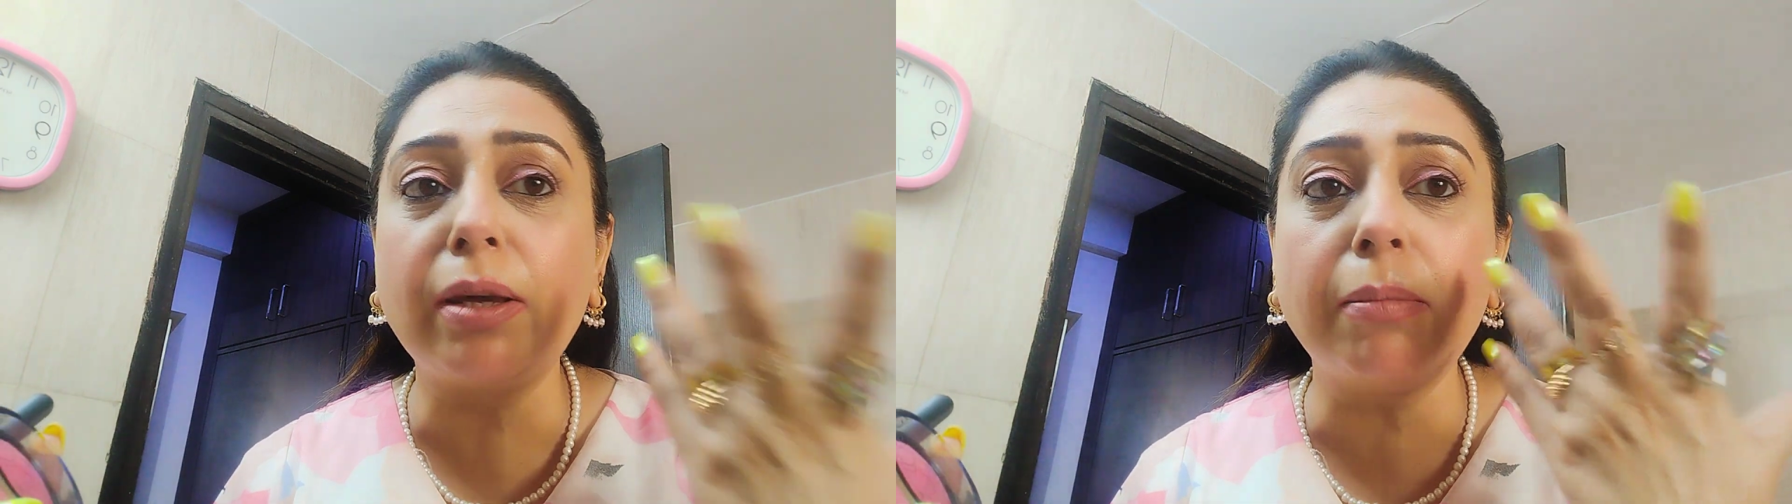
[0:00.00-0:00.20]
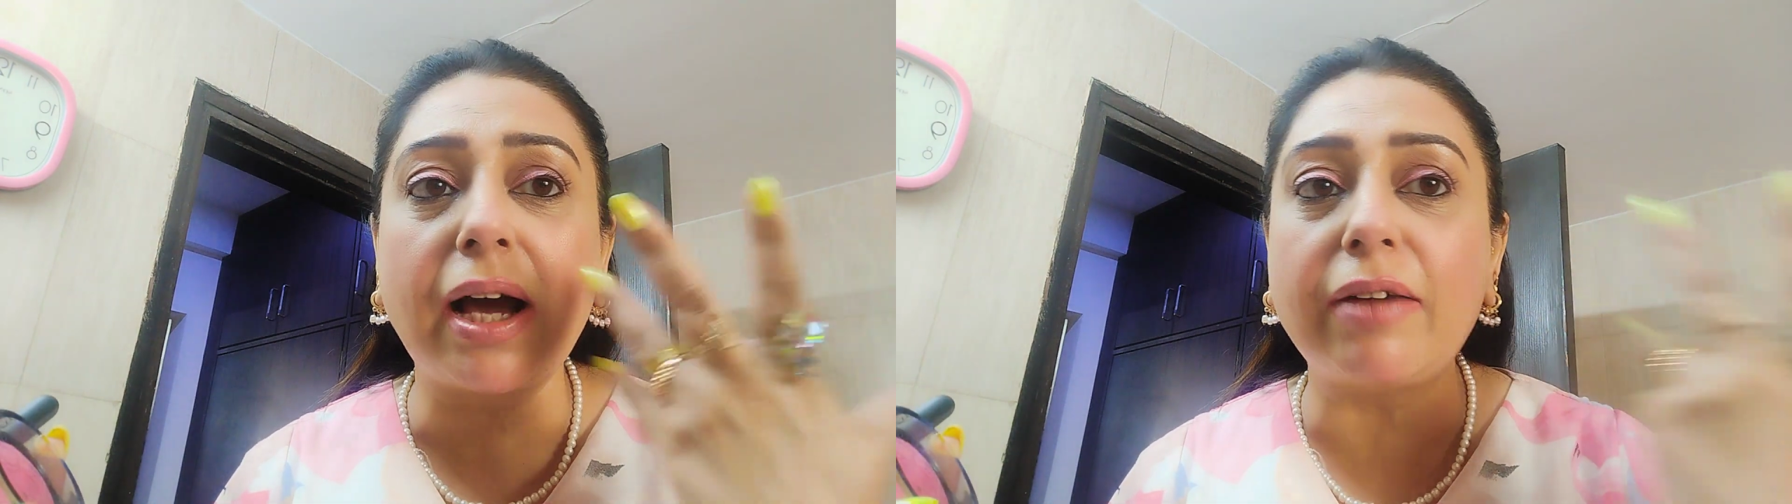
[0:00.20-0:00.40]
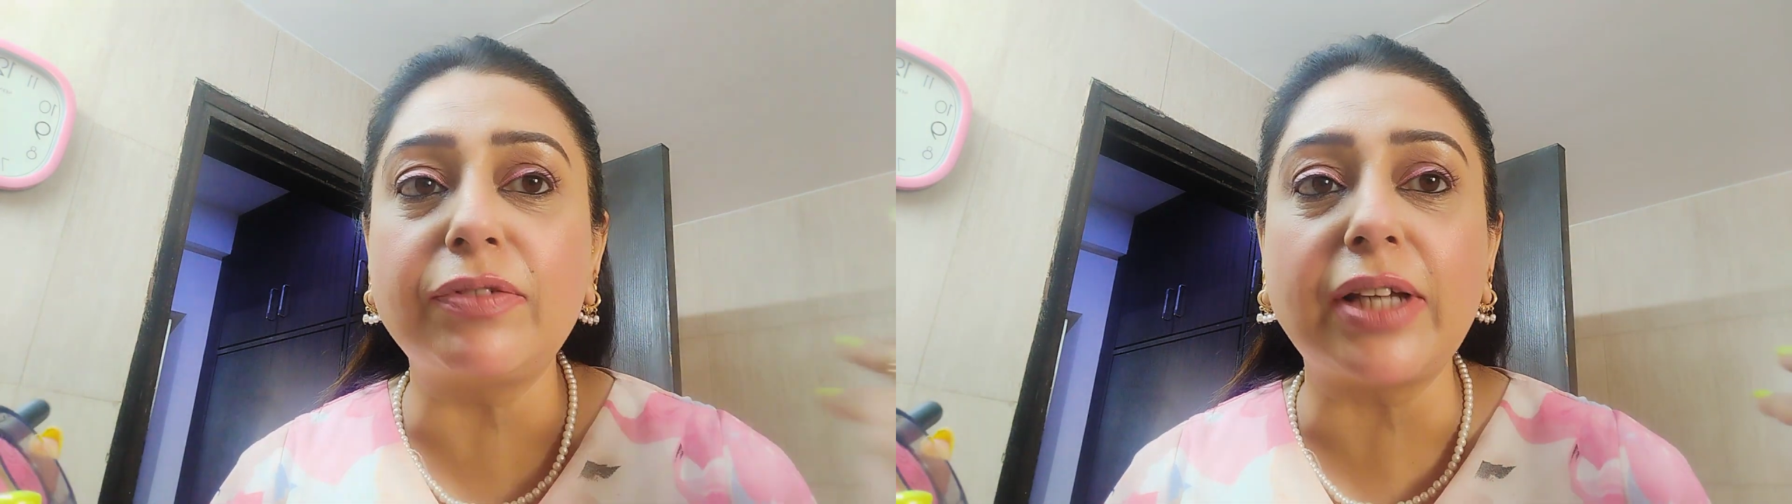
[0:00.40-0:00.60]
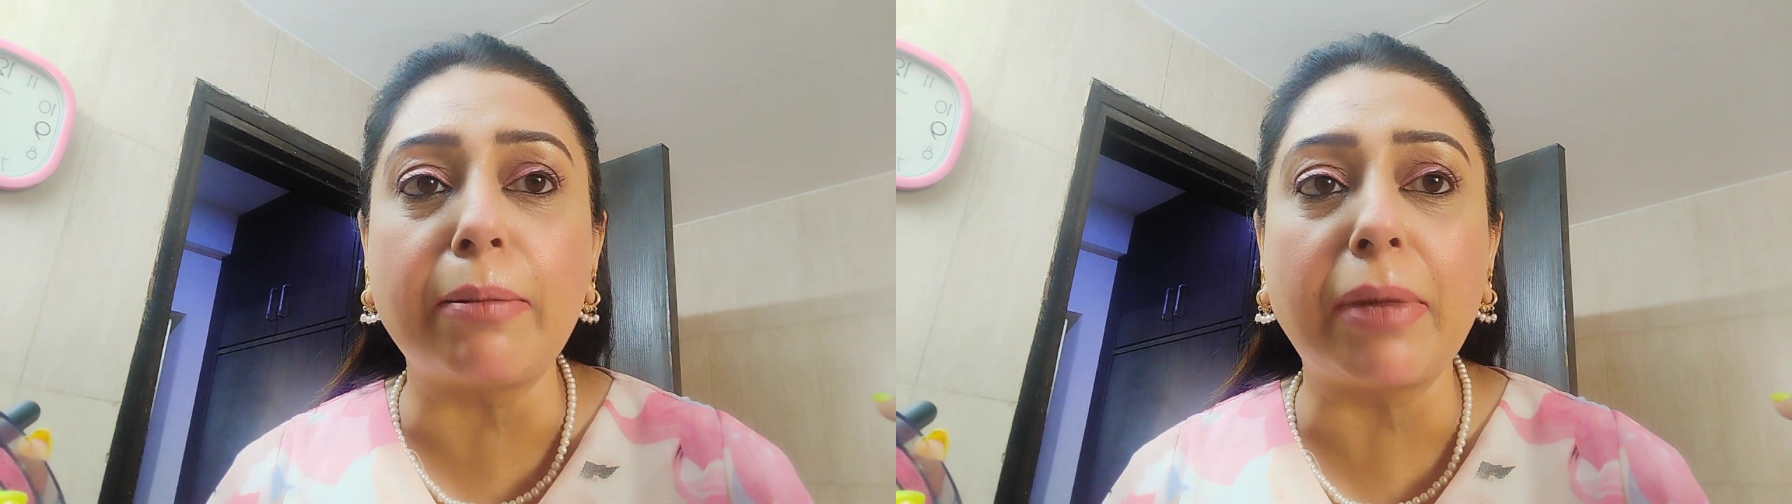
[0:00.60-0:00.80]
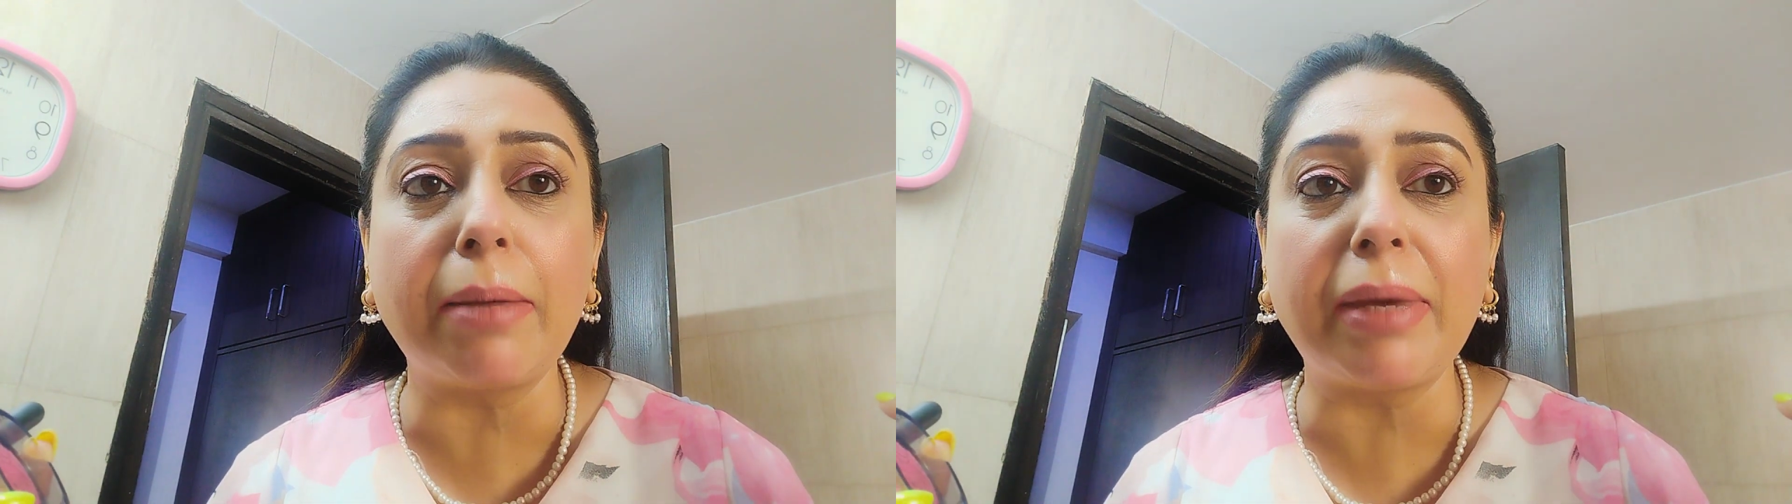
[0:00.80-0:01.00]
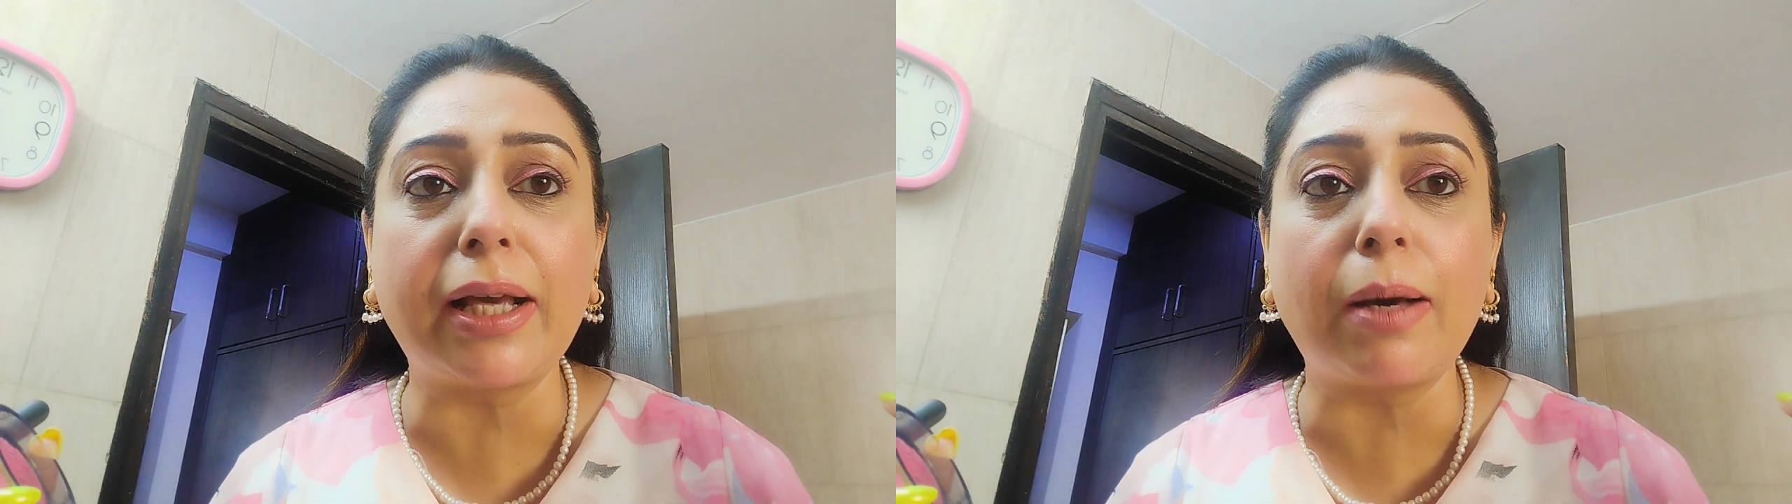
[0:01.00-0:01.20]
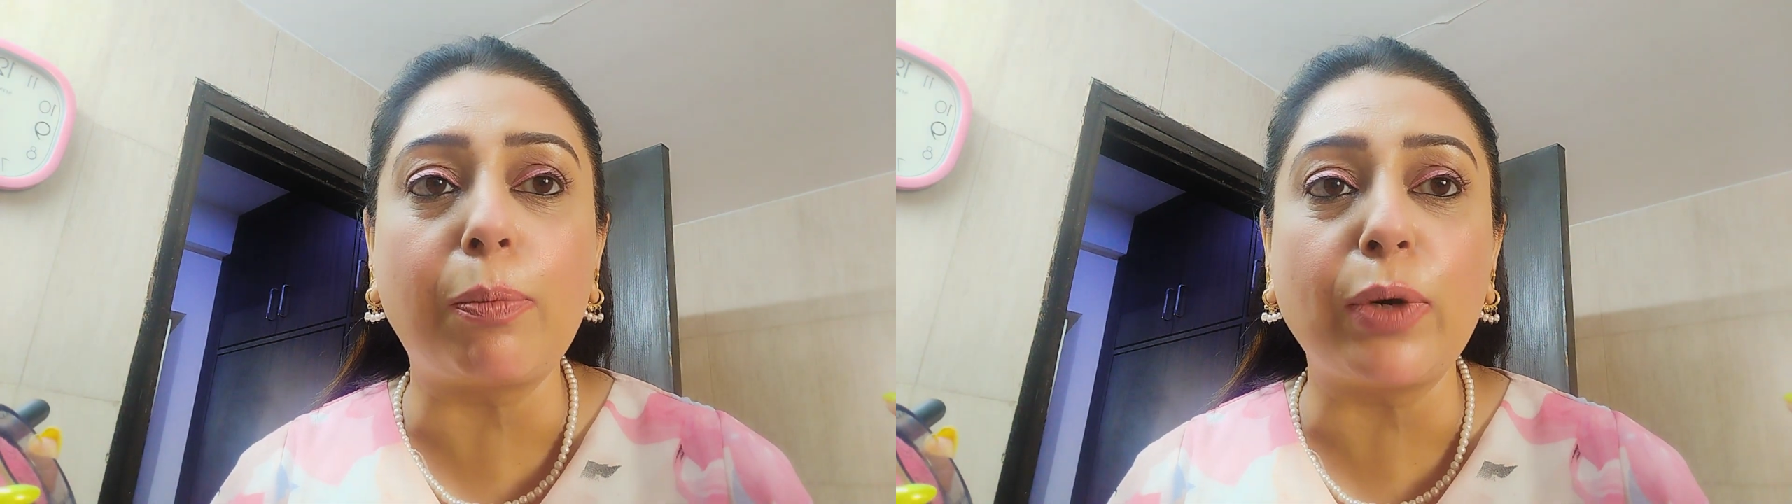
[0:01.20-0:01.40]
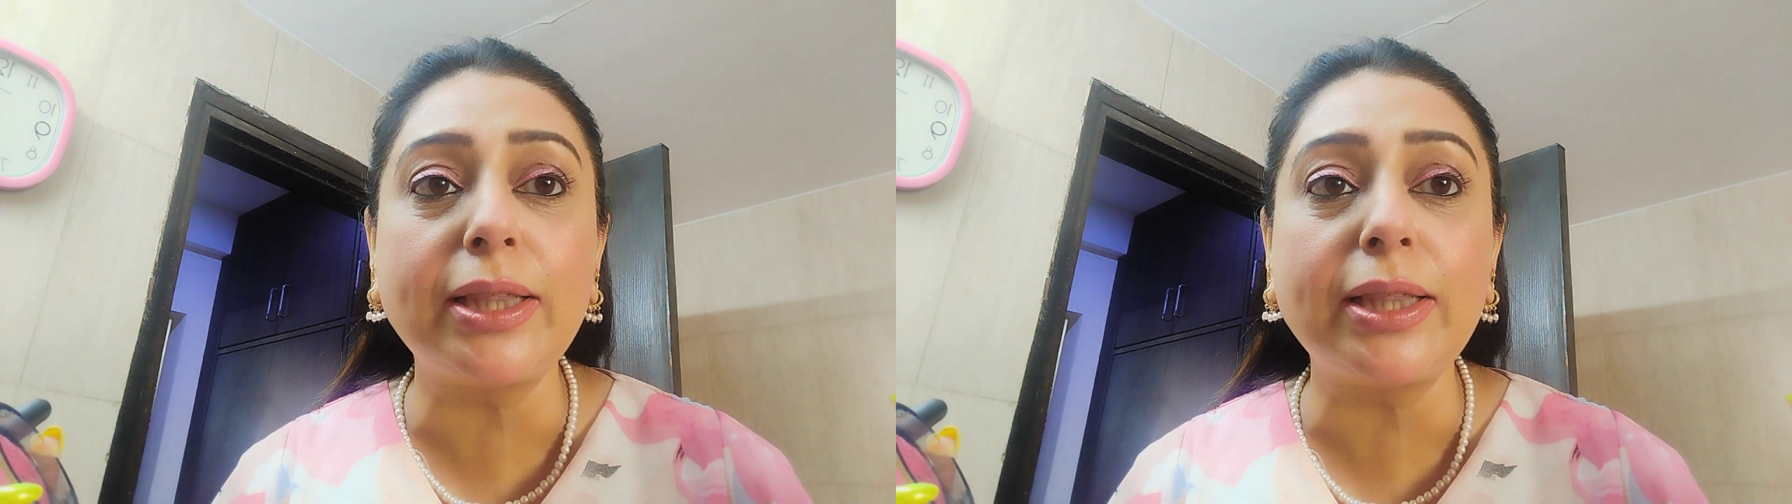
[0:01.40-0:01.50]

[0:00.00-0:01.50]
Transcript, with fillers: I've done my makeup with